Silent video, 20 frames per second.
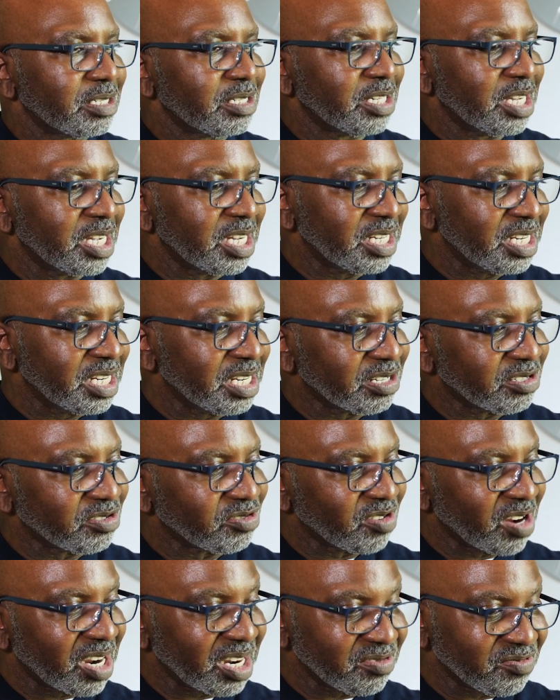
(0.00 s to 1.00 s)
Learning
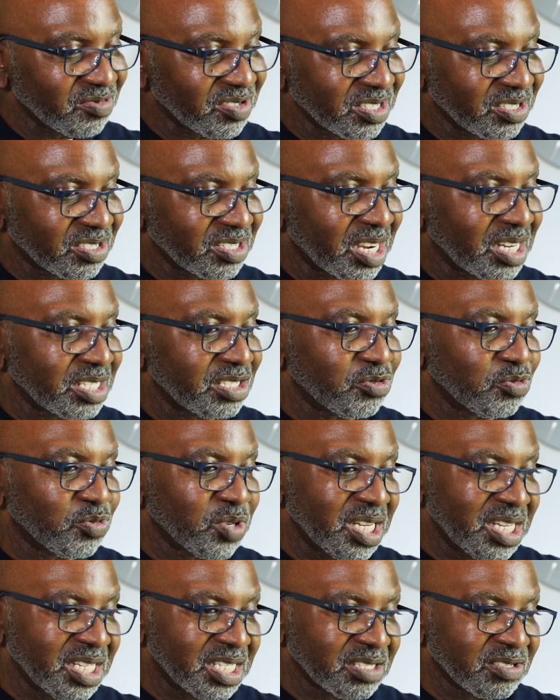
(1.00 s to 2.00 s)
and trying to
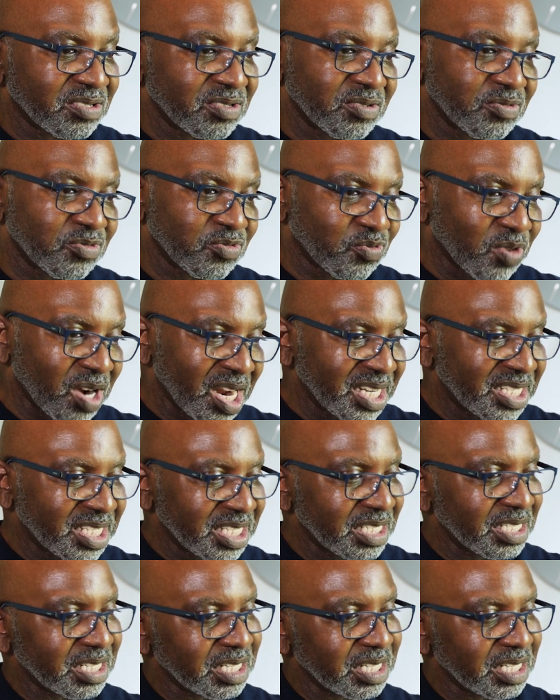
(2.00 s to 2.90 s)
read and writing,